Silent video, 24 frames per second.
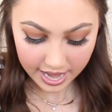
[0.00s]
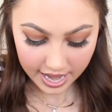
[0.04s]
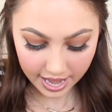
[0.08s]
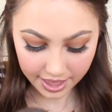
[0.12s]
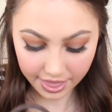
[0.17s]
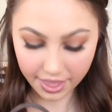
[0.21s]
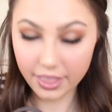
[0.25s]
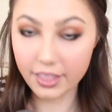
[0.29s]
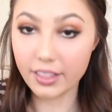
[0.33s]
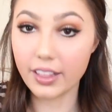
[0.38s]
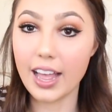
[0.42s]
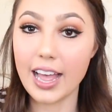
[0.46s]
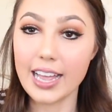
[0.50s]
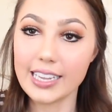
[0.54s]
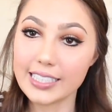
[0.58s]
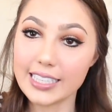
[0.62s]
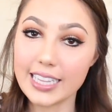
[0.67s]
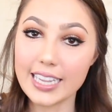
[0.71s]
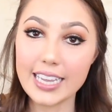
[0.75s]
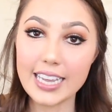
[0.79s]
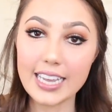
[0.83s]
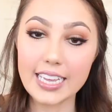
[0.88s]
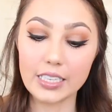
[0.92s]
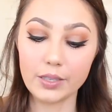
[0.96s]
And then the last
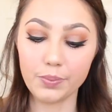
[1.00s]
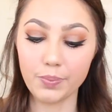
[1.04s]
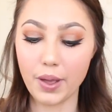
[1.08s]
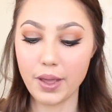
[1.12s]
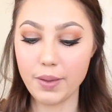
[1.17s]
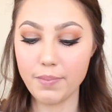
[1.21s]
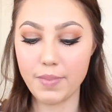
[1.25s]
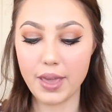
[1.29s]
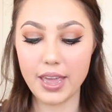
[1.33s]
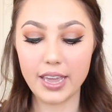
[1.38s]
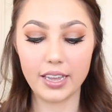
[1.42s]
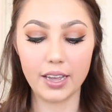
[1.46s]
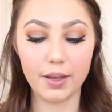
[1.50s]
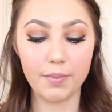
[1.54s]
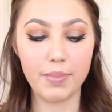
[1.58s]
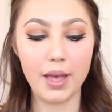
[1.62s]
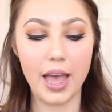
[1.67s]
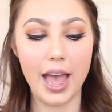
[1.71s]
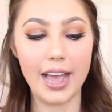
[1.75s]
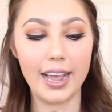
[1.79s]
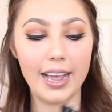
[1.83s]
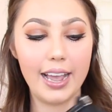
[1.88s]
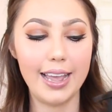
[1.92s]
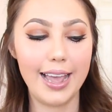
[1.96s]
thing is my makeup
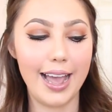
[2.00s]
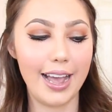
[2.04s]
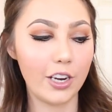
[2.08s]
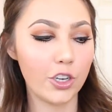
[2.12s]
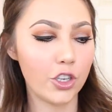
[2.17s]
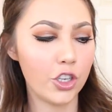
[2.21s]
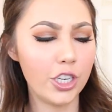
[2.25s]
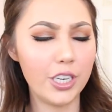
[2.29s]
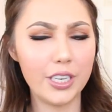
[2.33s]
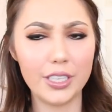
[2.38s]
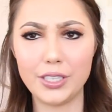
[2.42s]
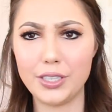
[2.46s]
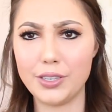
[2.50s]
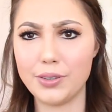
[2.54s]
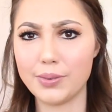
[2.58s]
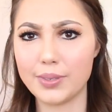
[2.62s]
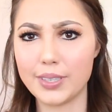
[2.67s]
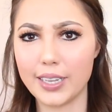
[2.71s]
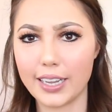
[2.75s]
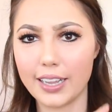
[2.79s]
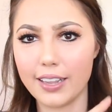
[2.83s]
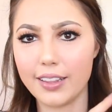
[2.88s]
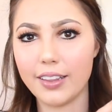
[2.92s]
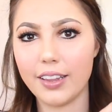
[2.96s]
bag. I actually just
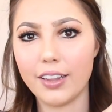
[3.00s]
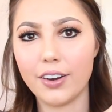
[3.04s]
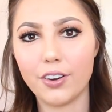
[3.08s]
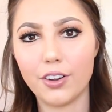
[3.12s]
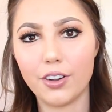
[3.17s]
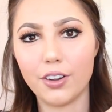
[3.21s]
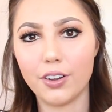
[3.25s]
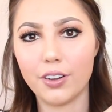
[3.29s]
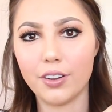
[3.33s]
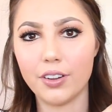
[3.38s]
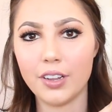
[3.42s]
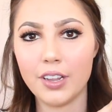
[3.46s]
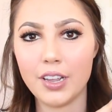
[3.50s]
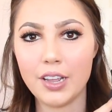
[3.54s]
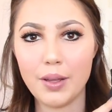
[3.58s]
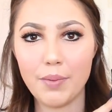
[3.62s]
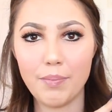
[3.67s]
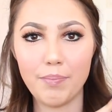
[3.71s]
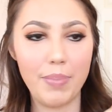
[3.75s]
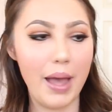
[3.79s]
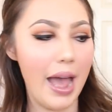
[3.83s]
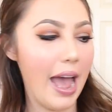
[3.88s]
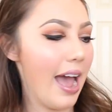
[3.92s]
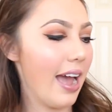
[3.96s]
use like a little
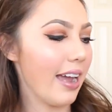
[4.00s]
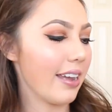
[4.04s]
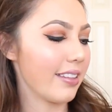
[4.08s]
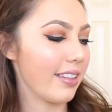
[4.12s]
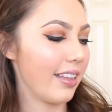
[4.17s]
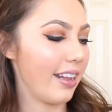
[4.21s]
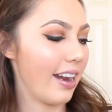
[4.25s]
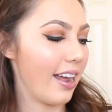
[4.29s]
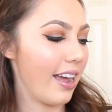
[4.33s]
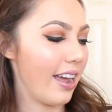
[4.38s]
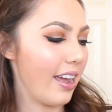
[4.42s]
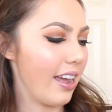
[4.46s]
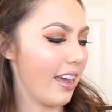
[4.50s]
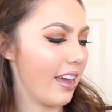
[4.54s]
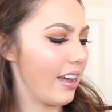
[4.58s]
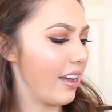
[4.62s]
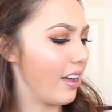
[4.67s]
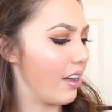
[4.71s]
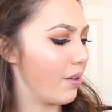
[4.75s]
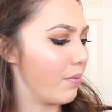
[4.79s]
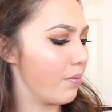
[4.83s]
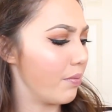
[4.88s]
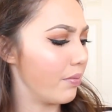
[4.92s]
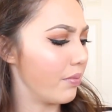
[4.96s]
bag that I
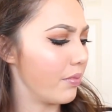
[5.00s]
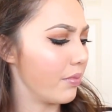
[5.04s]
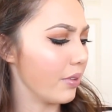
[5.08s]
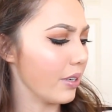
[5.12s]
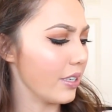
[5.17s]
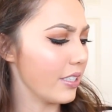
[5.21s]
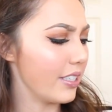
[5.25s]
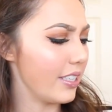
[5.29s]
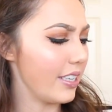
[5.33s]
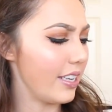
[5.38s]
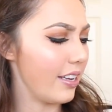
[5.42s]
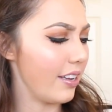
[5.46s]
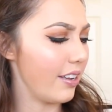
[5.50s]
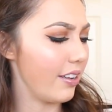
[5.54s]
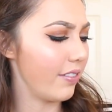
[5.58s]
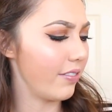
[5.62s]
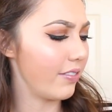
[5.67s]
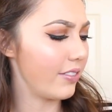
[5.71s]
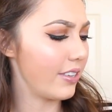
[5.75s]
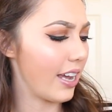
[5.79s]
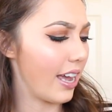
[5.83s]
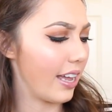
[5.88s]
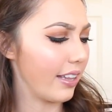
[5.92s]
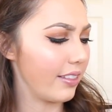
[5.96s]
um,
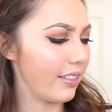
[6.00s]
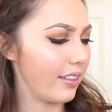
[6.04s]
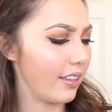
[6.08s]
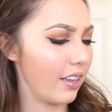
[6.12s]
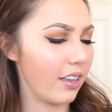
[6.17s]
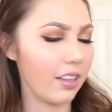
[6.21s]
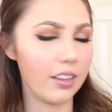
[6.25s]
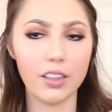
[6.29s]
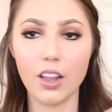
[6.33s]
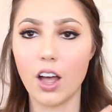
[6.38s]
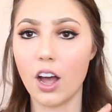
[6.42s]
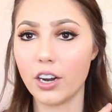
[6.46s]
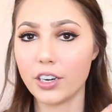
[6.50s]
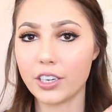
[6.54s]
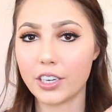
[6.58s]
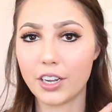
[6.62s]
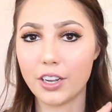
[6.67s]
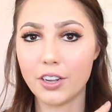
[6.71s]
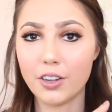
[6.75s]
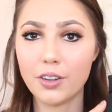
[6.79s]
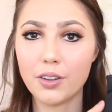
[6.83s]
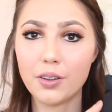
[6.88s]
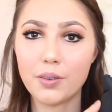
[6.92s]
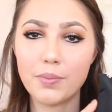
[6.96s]
received at the
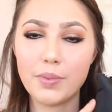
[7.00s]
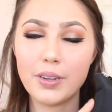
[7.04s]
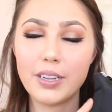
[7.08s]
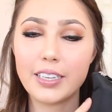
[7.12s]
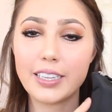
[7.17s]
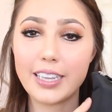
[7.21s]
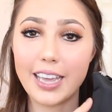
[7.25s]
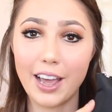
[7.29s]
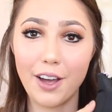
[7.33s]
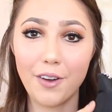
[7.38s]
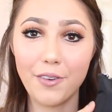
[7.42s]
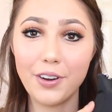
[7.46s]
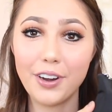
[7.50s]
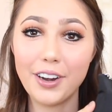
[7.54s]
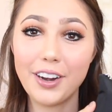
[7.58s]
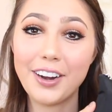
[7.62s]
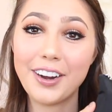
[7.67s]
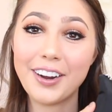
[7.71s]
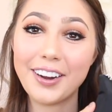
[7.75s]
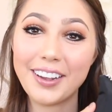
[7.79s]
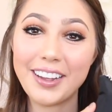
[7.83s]
Lancome counter.